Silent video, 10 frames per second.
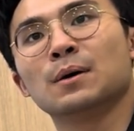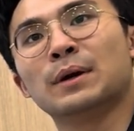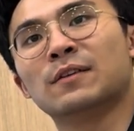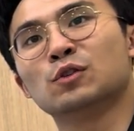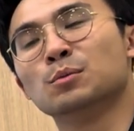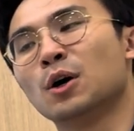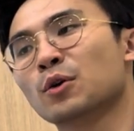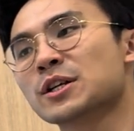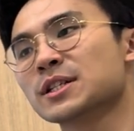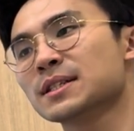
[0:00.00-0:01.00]
We have 2 more
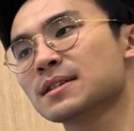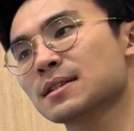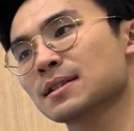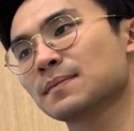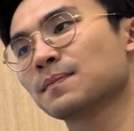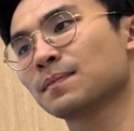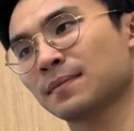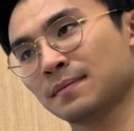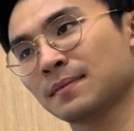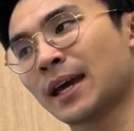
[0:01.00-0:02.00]
questions.
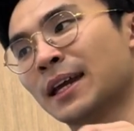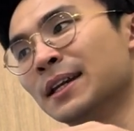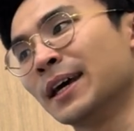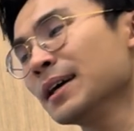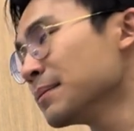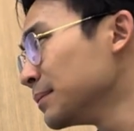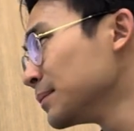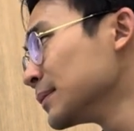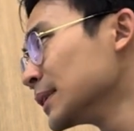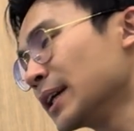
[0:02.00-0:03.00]
Hang in there.
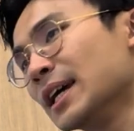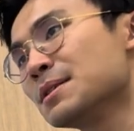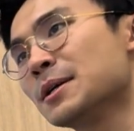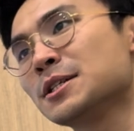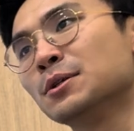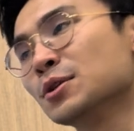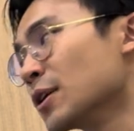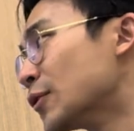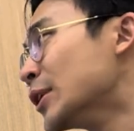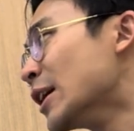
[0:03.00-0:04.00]
Okay, especially those
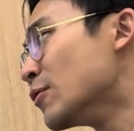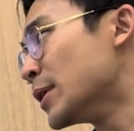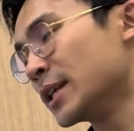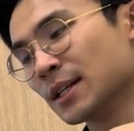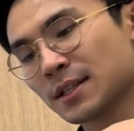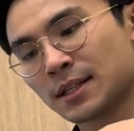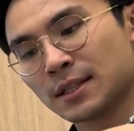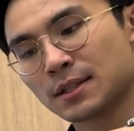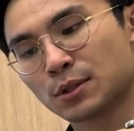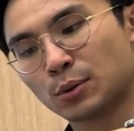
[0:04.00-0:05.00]
of you that have been here
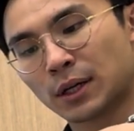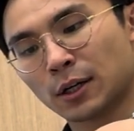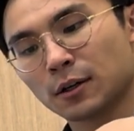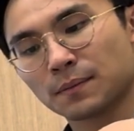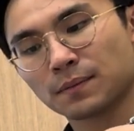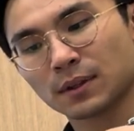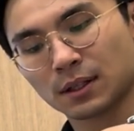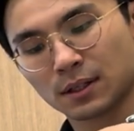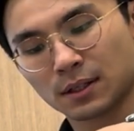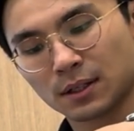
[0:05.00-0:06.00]
since 2 o'clock.
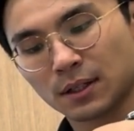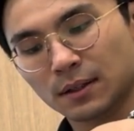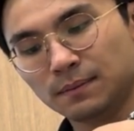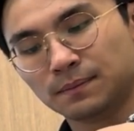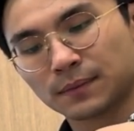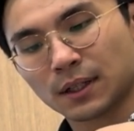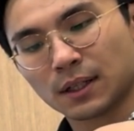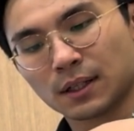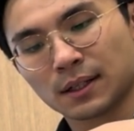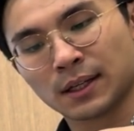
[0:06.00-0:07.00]

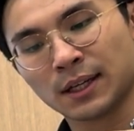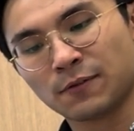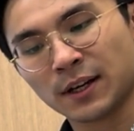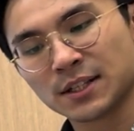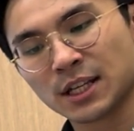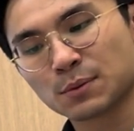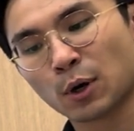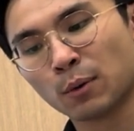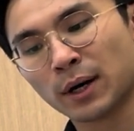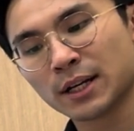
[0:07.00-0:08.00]
Okay, figure
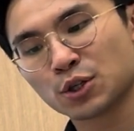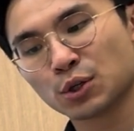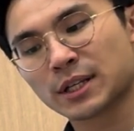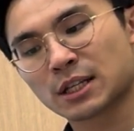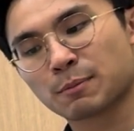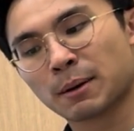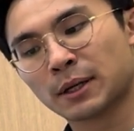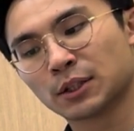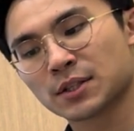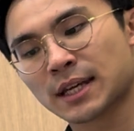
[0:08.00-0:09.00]
6.1 shows the
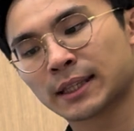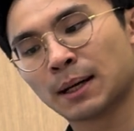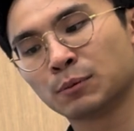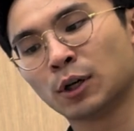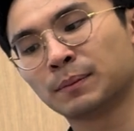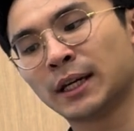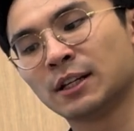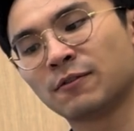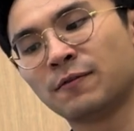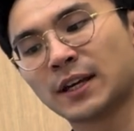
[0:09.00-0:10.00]
experimental setup to obtain
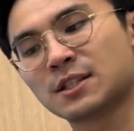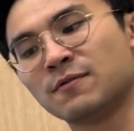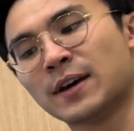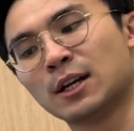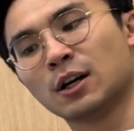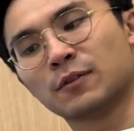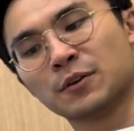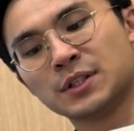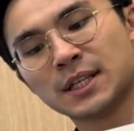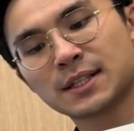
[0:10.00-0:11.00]
the fixed value of
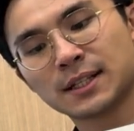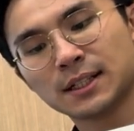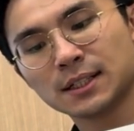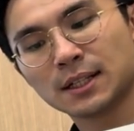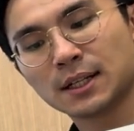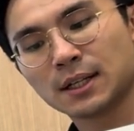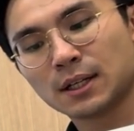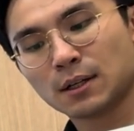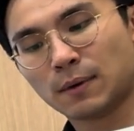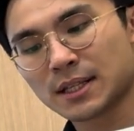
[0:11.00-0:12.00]
a resistor.
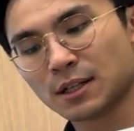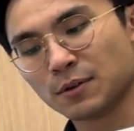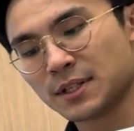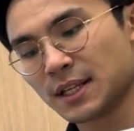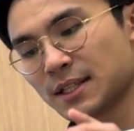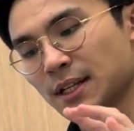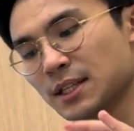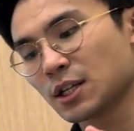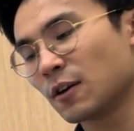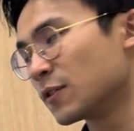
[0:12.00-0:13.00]
What's the
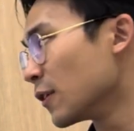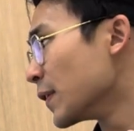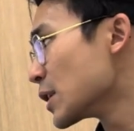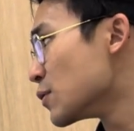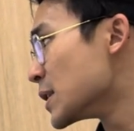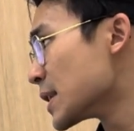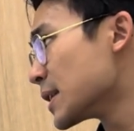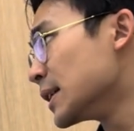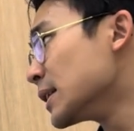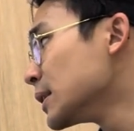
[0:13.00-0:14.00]
resistance of your fixed
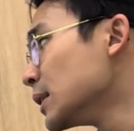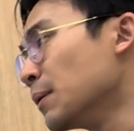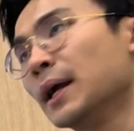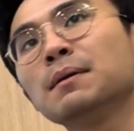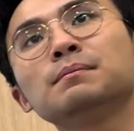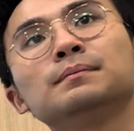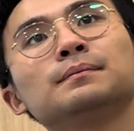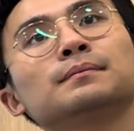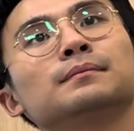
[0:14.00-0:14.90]
resistor? Voila.